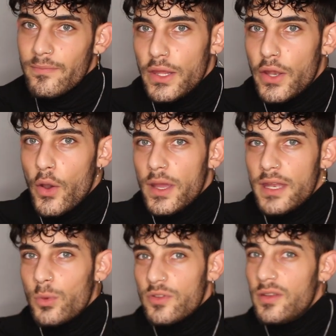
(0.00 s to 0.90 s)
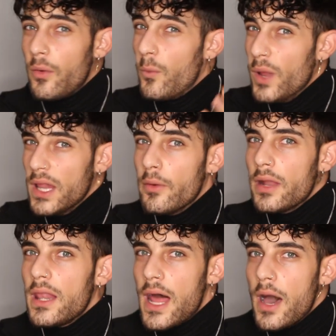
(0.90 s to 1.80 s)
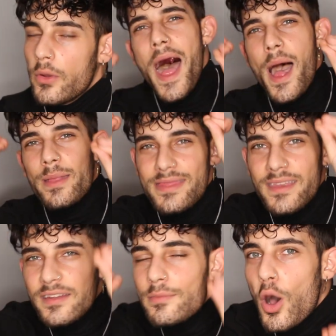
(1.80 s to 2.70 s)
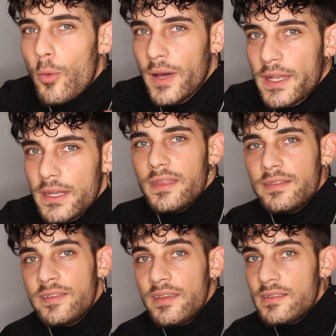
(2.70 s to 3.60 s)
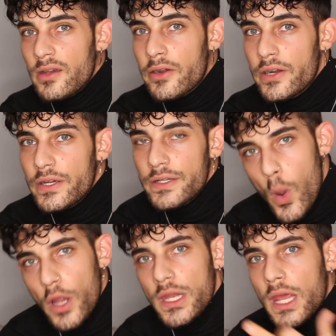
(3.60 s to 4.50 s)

you know, it was really, really loud. At this moment, the teacher walked